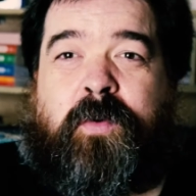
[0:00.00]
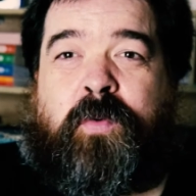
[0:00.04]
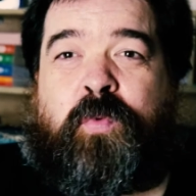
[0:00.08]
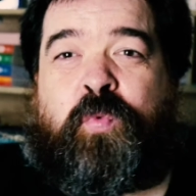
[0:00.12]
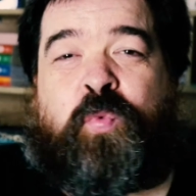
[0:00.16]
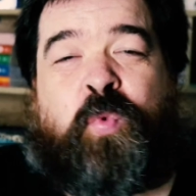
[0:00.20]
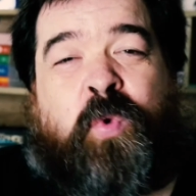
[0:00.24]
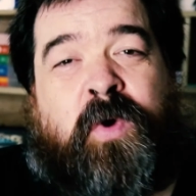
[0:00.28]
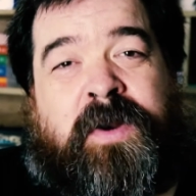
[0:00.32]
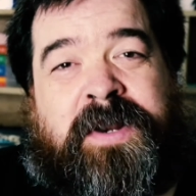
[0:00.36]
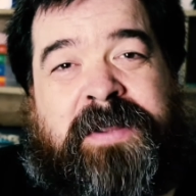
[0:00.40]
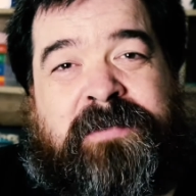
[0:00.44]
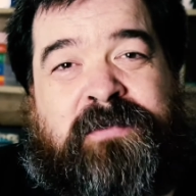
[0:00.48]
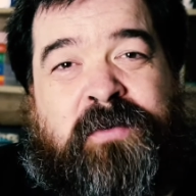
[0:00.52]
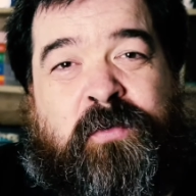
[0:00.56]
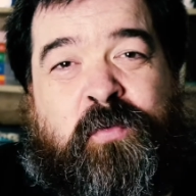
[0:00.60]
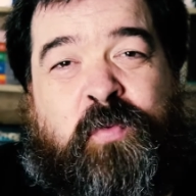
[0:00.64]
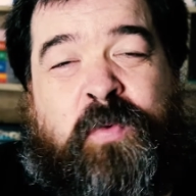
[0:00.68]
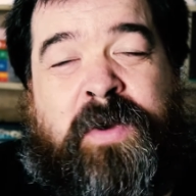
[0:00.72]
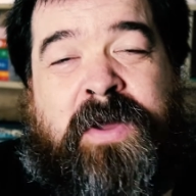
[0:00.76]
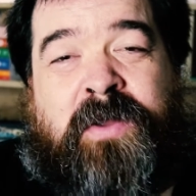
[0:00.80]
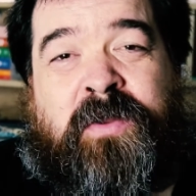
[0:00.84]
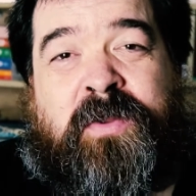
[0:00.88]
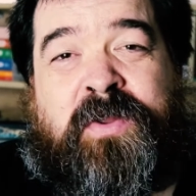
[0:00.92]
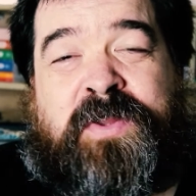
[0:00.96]
Whatever
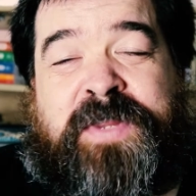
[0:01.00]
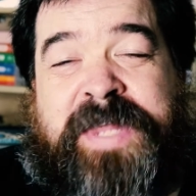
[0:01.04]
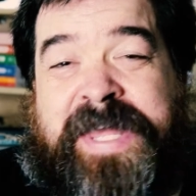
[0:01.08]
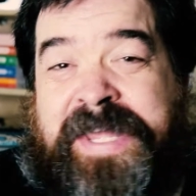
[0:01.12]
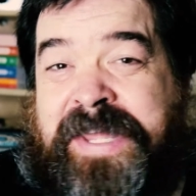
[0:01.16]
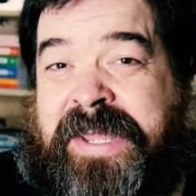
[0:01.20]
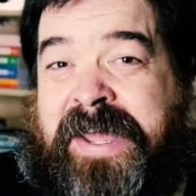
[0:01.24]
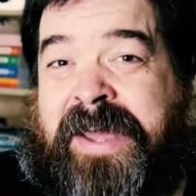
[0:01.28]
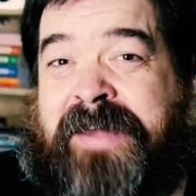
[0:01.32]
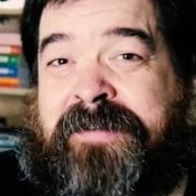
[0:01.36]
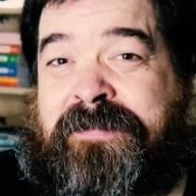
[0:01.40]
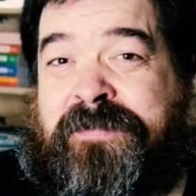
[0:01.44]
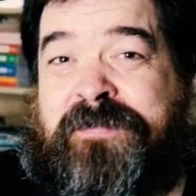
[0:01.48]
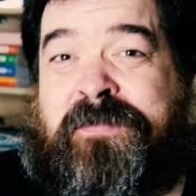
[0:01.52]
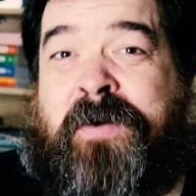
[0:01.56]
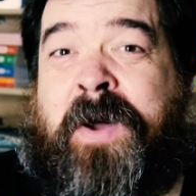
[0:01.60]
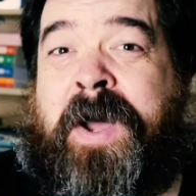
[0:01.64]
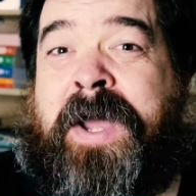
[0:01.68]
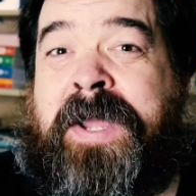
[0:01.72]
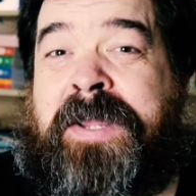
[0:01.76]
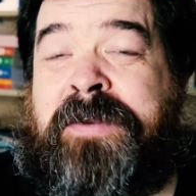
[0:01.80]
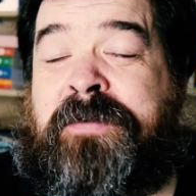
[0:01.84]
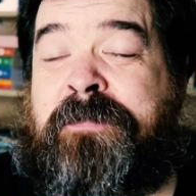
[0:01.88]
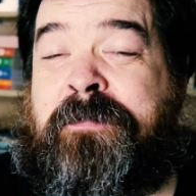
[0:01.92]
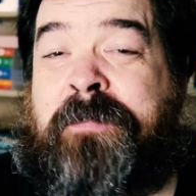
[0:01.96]
wealth they can't
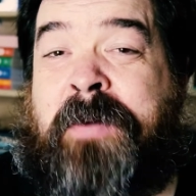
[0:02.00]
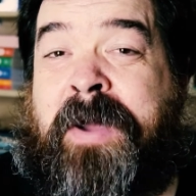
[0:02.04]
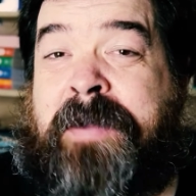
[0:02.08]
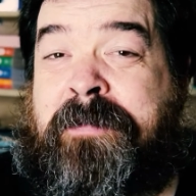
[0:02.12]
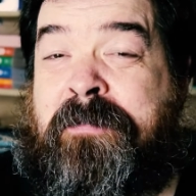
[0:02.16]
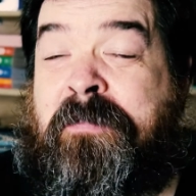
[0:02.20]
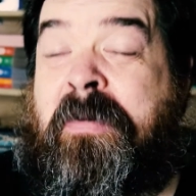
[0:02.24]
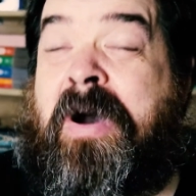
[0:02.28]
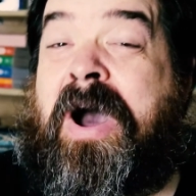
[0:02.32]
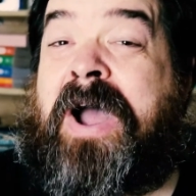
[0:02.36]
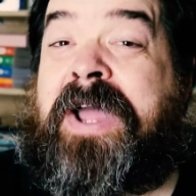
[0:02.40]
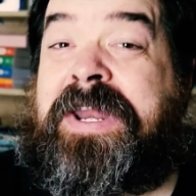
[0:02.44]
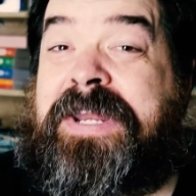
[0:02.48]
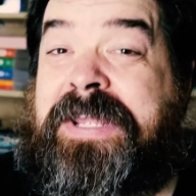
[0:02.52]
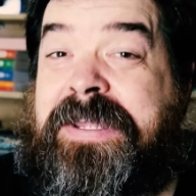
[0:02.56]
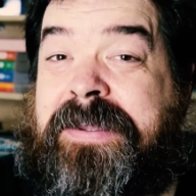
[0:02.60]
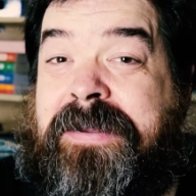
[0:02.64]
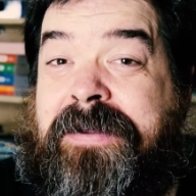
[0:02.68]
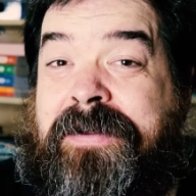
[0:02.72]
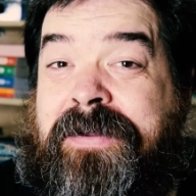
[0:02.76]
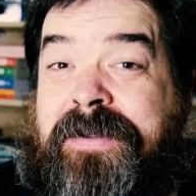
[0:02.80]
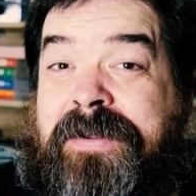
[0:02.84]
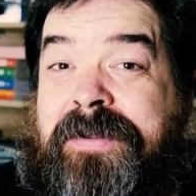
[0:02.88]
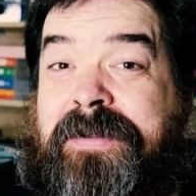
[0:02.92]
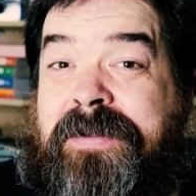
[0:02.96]
find by
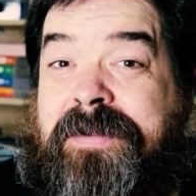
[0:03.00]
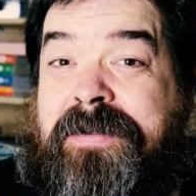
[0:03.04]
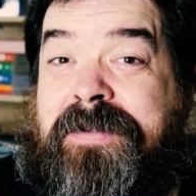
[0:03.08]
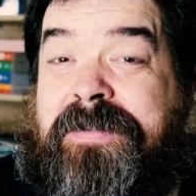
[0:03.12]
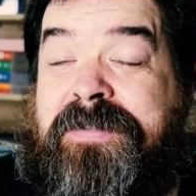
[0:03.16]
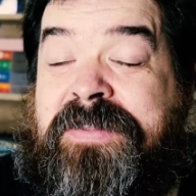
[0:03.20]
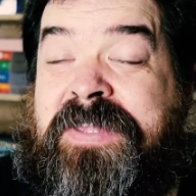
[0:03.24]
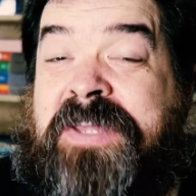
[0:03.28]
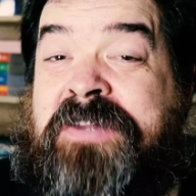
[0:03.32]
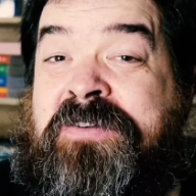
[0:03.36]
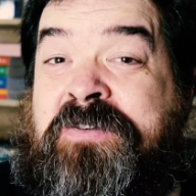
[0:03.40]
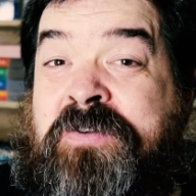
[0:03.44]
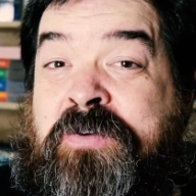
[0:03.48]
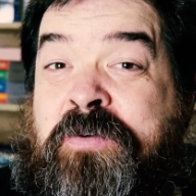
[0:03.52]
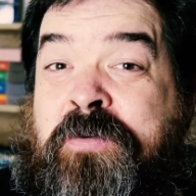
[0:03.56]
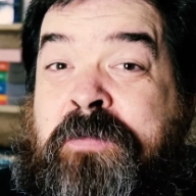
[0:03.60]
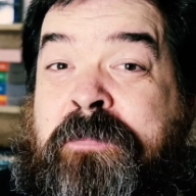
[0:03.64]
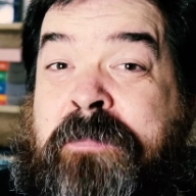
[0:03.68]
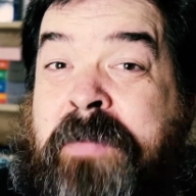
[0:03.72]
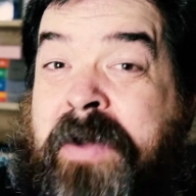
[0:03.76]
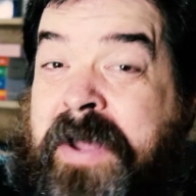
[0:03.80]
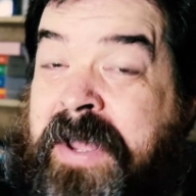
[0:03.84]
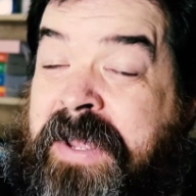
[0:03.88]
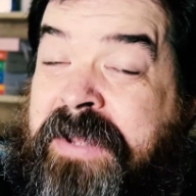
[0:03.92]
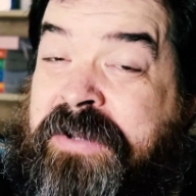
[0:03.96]
mining, they do
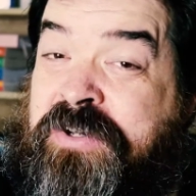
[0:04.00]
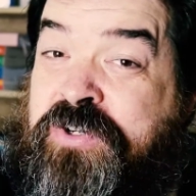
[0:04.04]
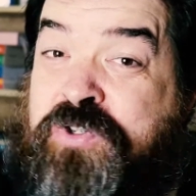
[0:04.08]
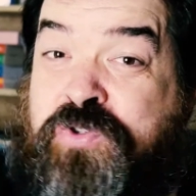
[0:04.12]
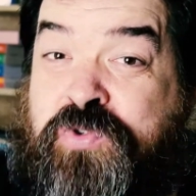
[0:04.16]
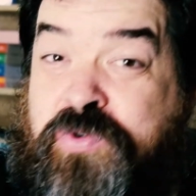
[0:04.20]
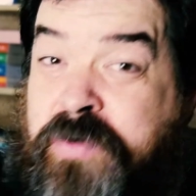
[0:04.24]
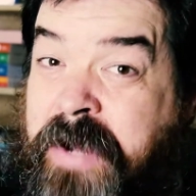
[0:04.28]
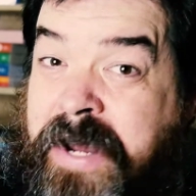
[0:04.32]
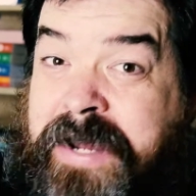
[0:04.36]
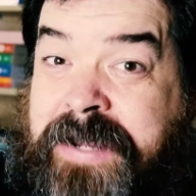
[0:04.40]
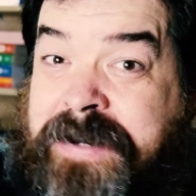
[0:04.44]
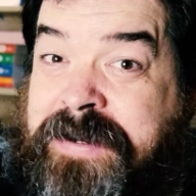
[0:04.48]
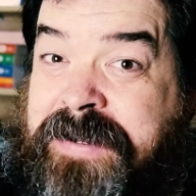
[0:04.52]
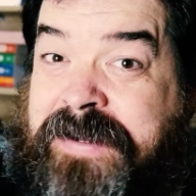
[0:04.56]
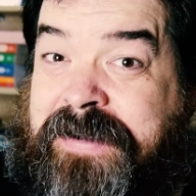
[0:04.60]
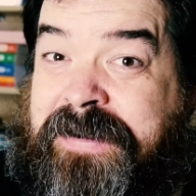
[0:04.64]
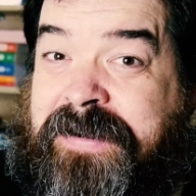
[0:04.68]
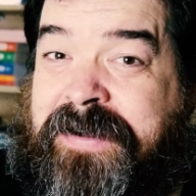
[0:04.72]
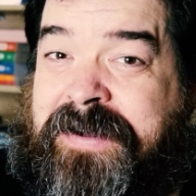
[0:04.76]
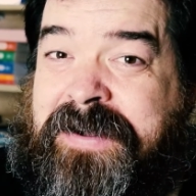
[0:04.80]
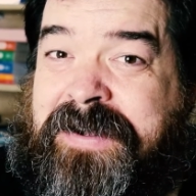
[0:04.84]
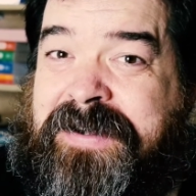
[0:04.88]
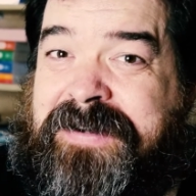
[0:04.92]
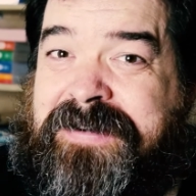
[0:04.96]
by
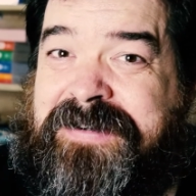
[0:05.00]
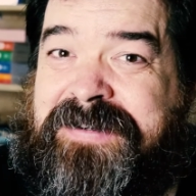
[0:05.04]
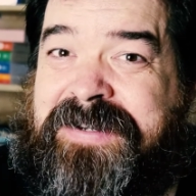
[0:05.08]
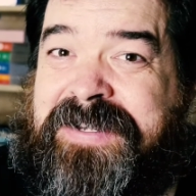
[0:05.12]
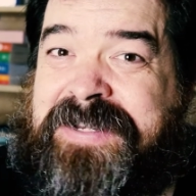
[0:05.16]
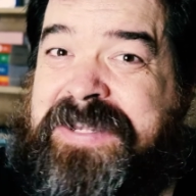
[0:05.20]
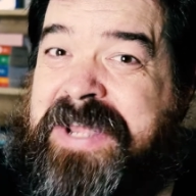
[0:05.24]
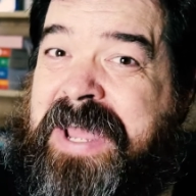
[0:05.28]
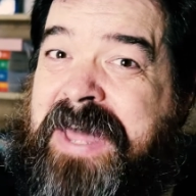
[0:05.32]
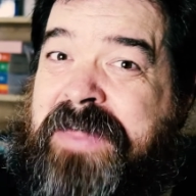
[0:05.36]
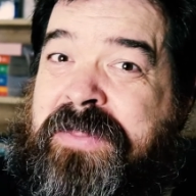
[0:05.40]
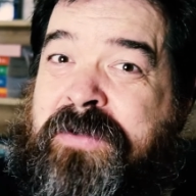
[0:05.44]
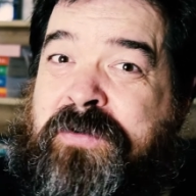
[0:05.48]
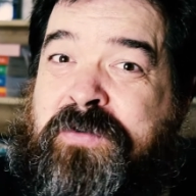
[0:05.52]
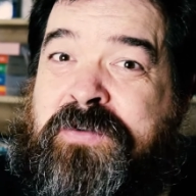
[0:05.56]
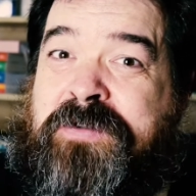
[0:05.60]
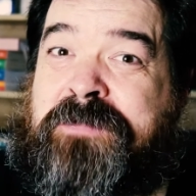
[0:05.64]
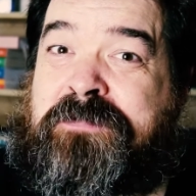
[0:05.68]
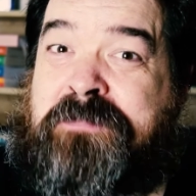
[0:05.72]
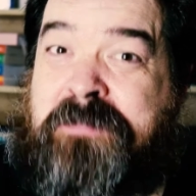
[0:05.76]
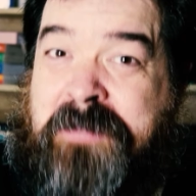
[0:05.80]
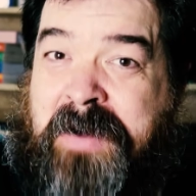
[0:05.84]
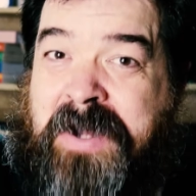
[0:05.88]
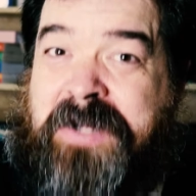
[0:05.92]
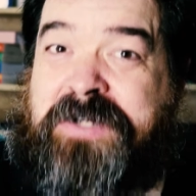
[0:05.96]
trading to gather as
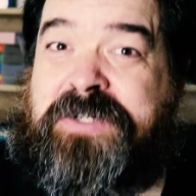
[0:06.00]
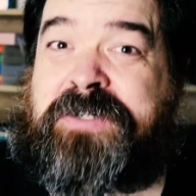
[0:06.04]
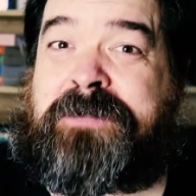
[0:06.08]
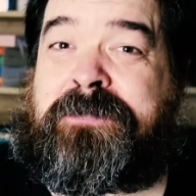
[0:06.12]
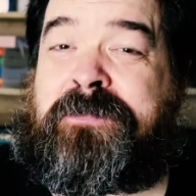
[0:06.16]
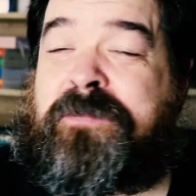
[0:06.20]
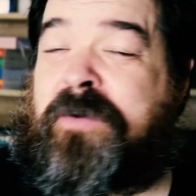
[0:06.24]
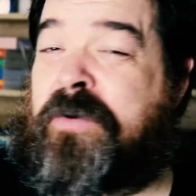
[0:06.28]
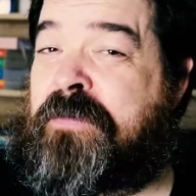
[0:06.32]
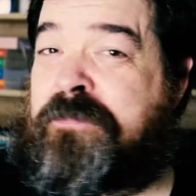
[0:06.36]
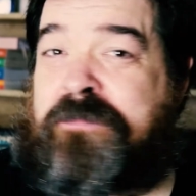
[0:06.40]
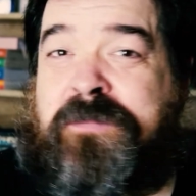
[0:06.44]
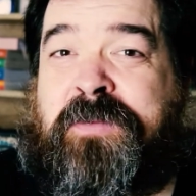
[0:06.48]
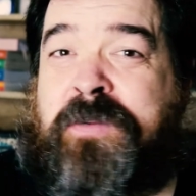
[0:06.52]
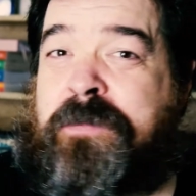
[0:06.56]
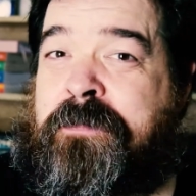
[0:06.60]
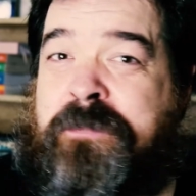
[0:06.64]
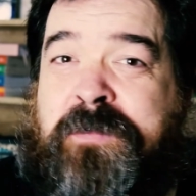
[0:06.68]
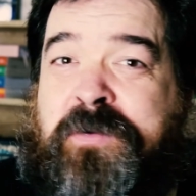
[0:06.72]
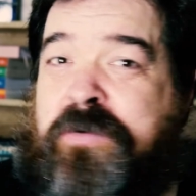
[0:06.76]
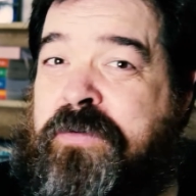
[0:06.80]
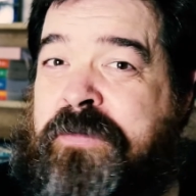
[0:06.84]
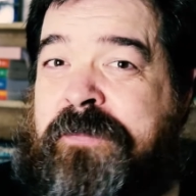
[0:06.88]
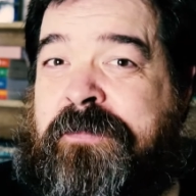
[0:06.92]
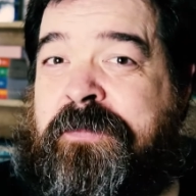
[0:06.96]
much of the
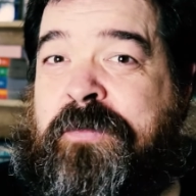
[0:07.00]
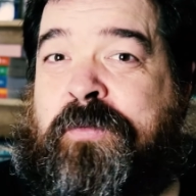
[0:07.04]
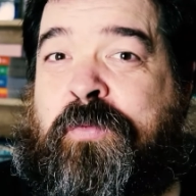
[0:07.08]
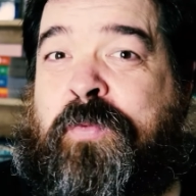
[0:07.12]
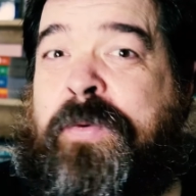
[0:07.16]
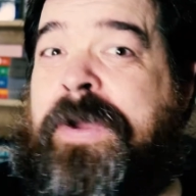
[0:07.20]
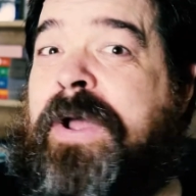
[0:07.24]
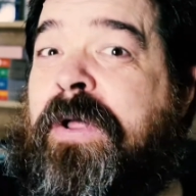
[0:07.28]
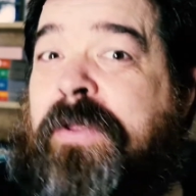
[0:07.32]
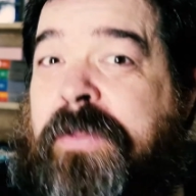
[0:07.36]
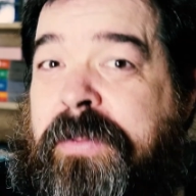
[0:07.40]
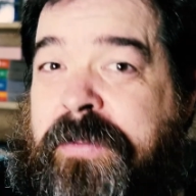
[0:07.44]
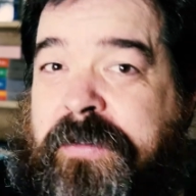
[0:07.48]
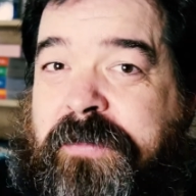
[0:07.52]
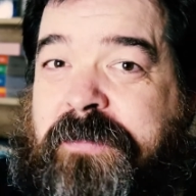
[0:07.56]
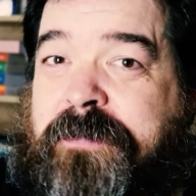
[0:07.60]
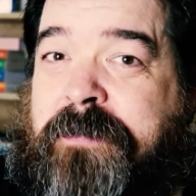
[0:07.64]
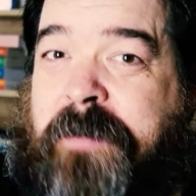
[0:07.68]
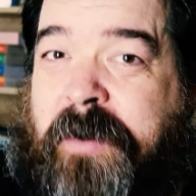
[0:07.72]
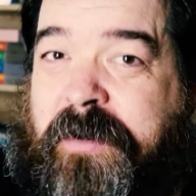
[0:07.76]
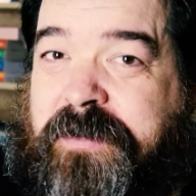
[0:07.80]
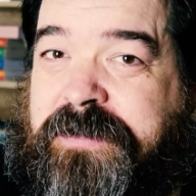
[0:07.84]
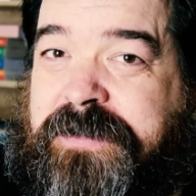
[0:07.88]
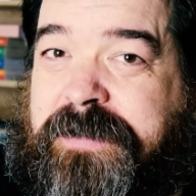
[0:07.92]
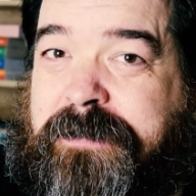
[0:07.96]
beautiful wealth as
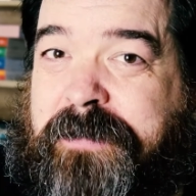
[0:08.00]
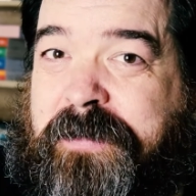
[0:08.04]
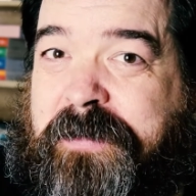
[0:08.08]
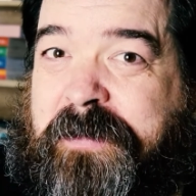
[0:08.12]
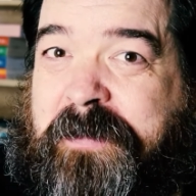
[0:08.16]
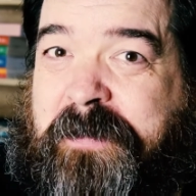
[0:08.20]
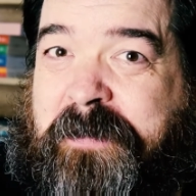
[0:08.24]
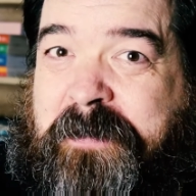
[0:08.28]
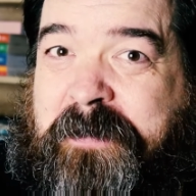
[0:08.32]
possible.